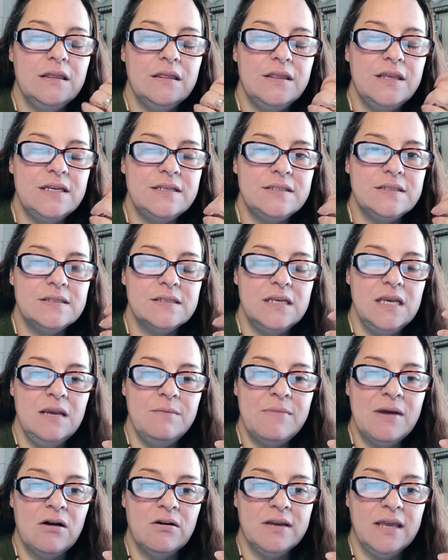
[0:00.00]
this
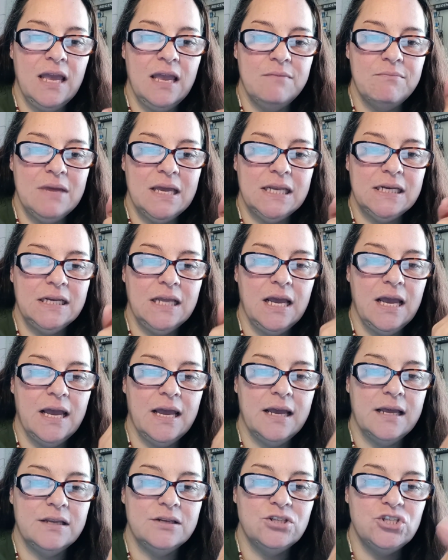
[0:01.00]
email came in,
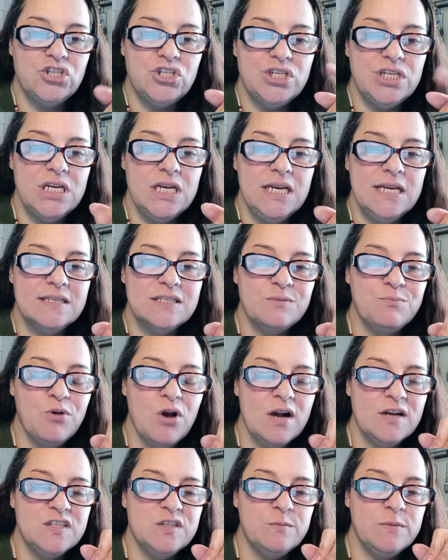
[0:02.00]
and she is
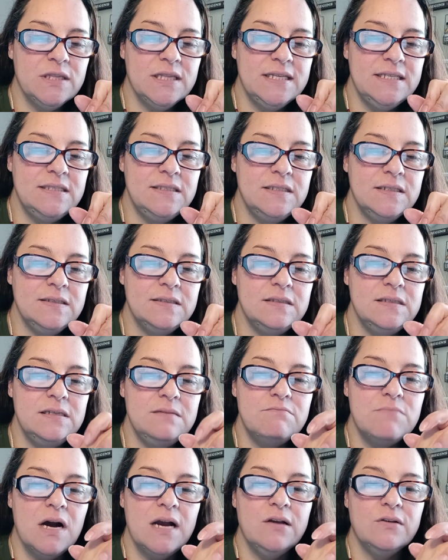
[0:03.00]
approximately
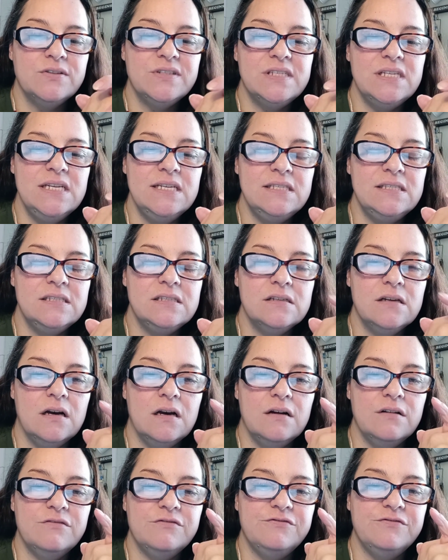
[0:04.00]
16 miles east
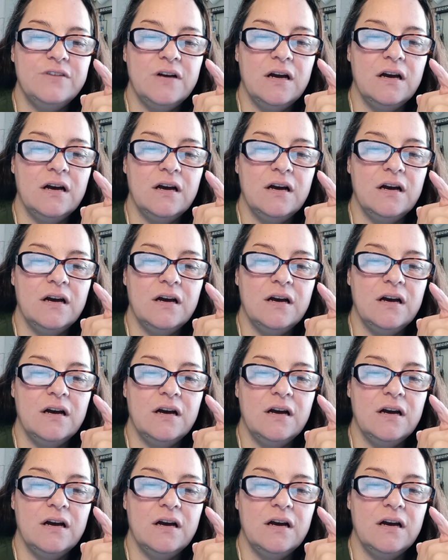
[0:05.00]
of